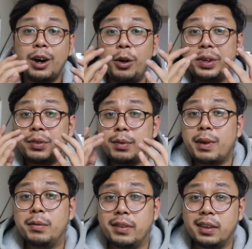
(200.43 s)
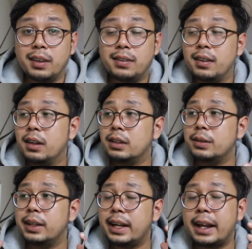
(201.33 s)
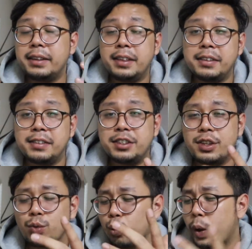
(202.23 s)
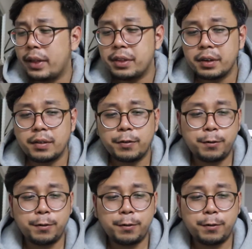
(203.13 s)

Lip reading: always remember this, don't let anything such as weather,